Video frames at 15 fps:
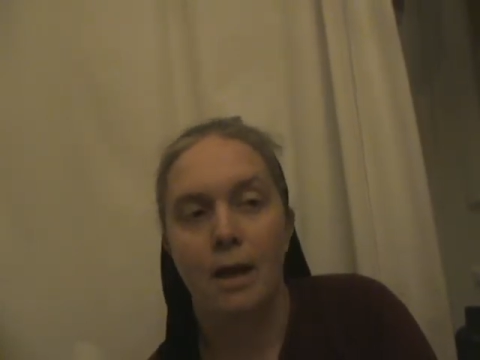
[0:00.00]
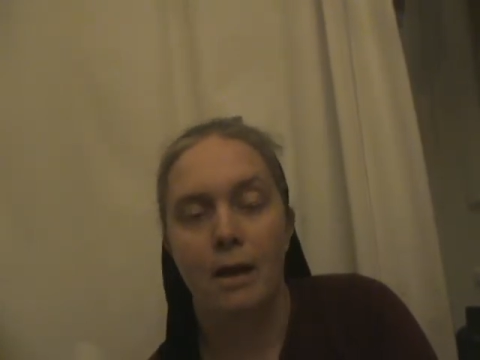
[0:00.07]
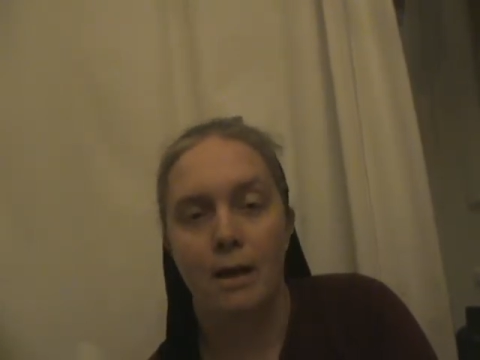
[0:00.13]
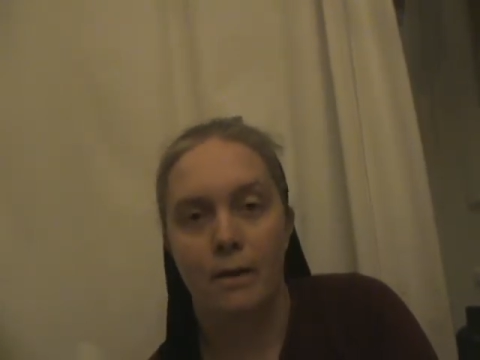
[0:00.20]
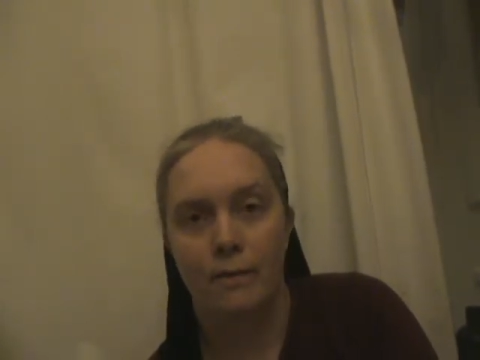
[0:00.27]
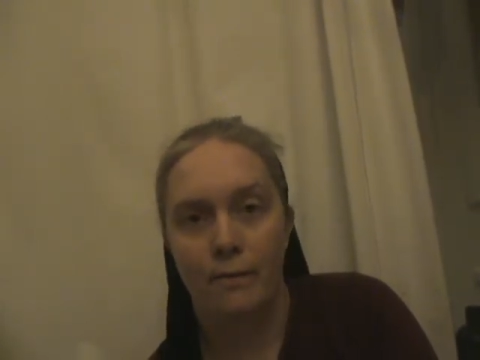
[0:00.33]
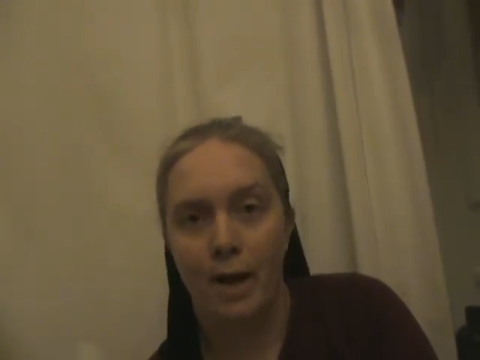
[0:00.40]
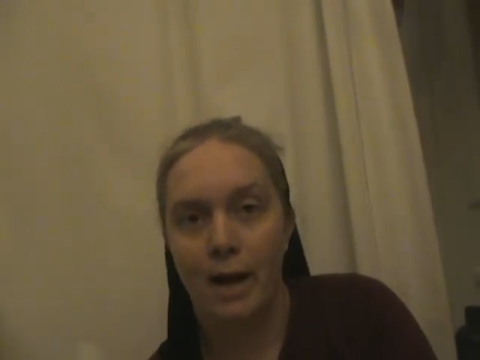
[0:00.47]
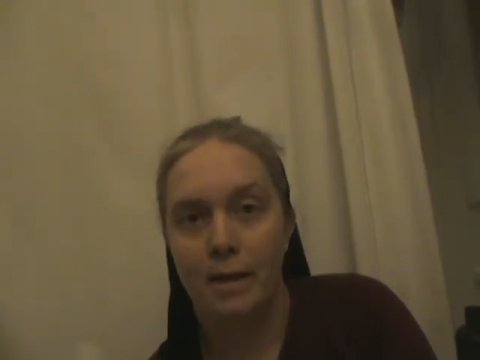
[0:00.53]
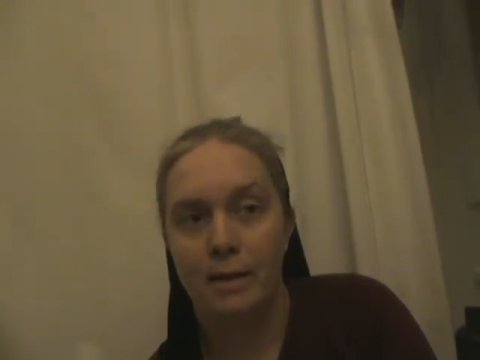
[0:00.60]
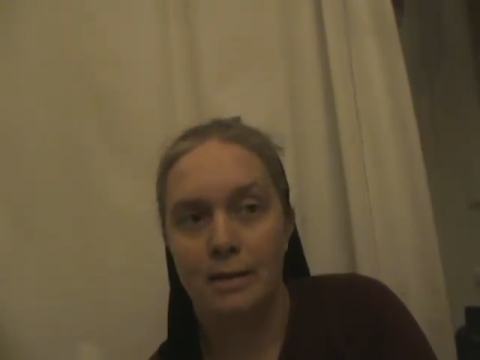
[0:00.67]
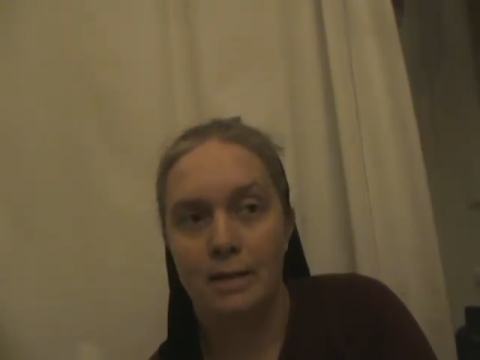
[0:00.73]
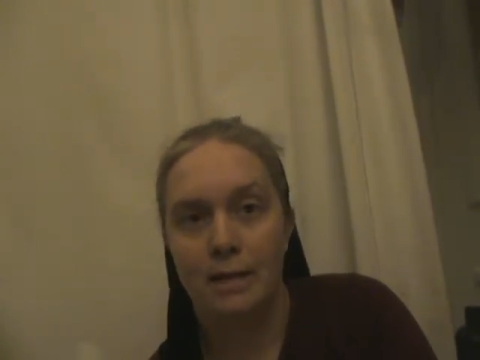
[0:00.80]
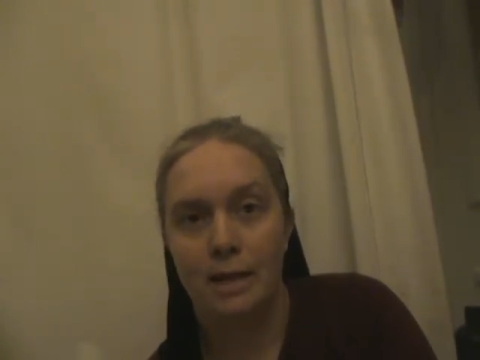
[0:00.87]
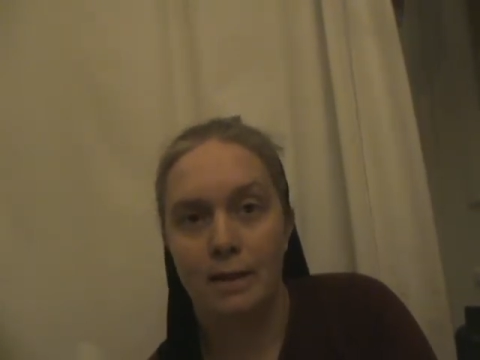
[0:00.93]
Now, the
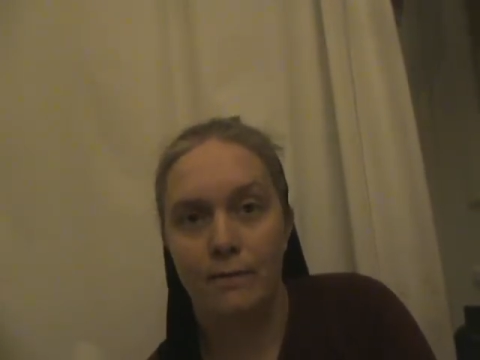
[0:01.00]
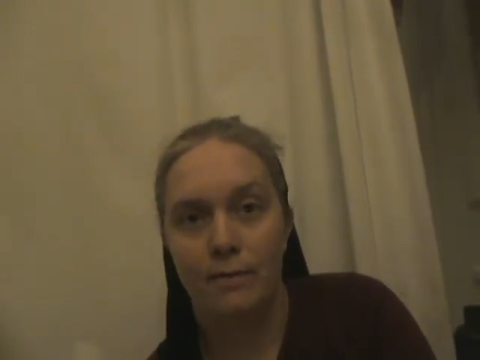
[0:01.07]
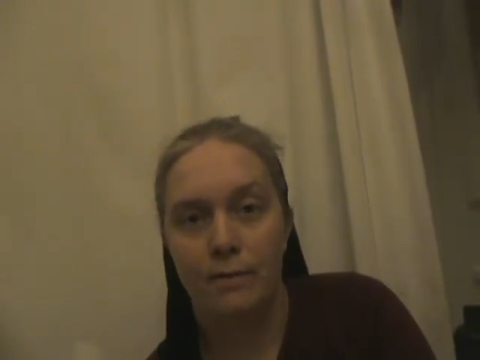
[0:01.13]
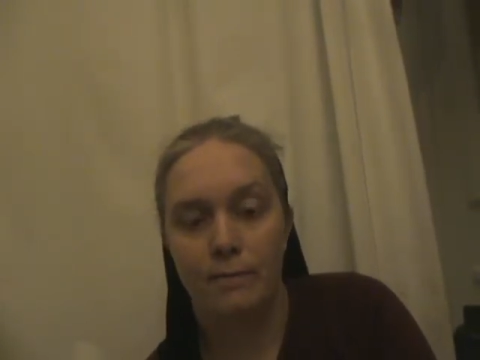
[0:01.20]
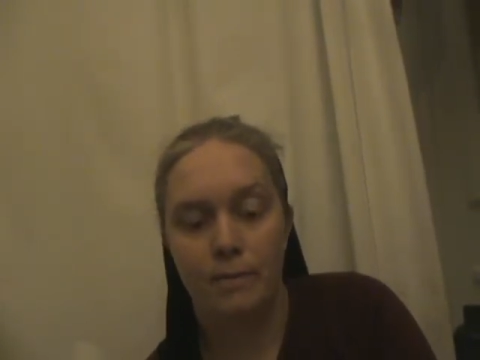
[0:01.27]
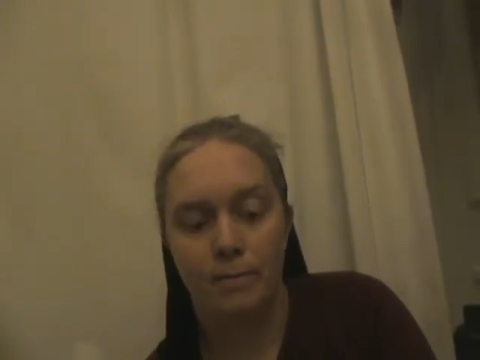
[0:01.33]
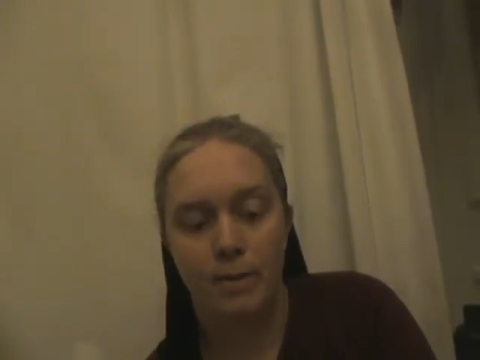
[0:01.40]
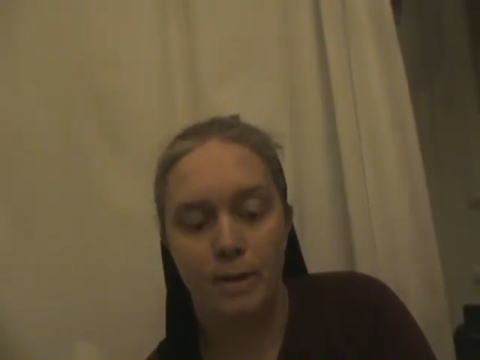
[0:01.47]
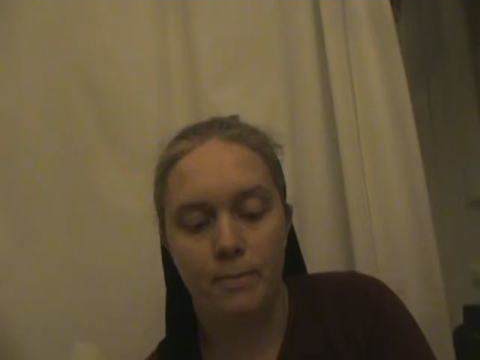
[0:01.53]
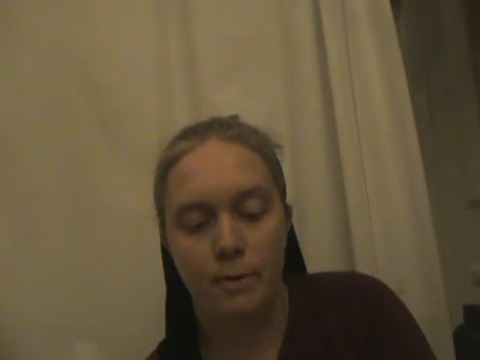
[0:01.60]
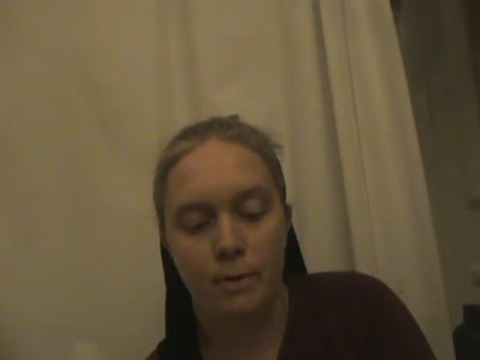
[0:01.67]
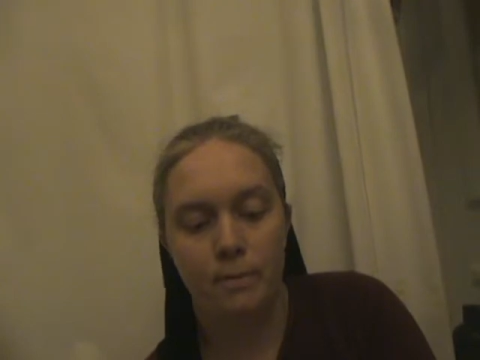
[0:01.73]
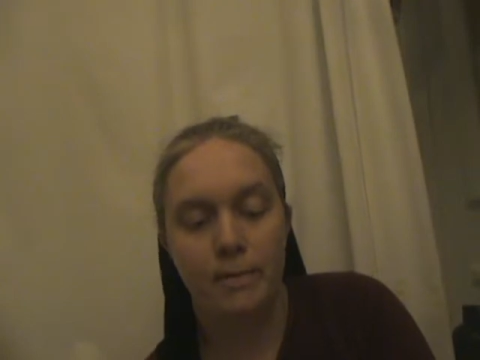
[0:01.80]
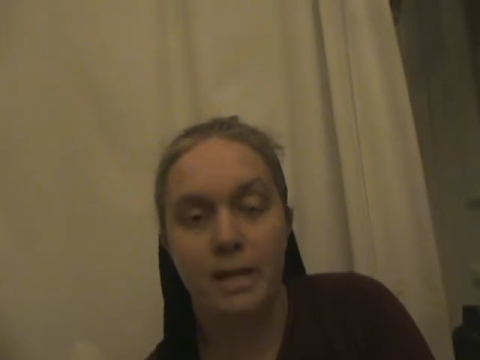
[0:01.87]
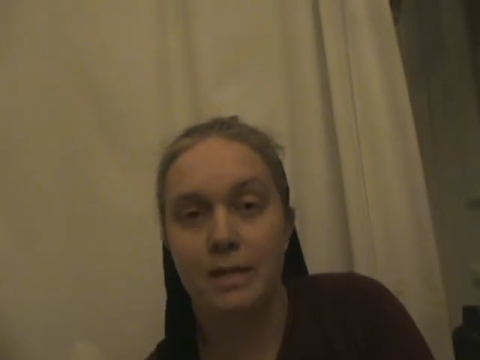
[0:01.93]
violence and evil of the
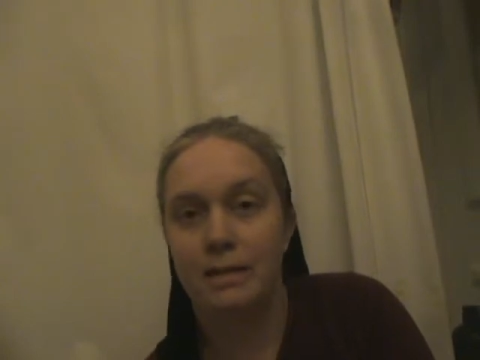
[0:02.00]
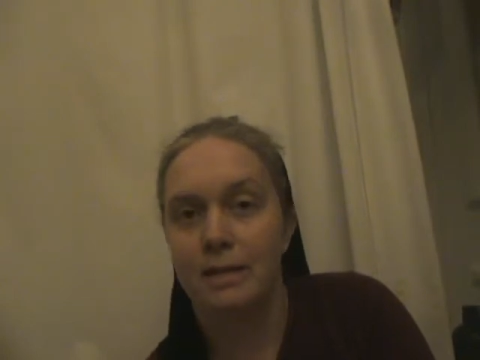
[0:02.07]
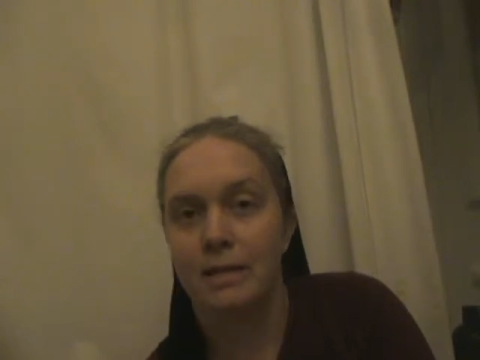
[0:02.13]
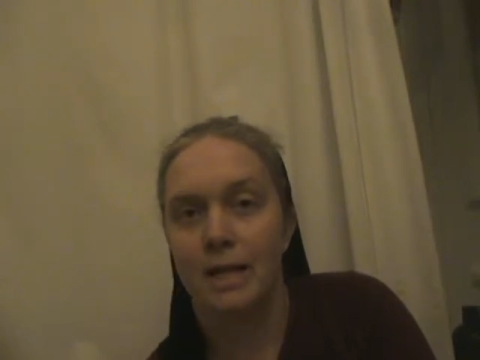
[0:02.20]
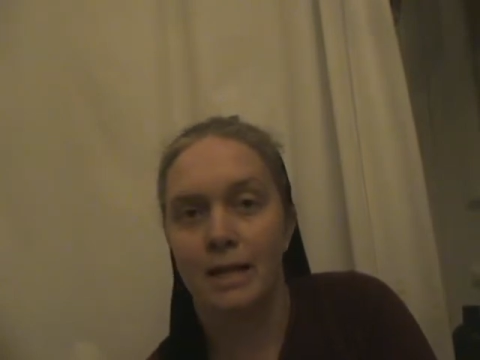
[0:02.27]
people means that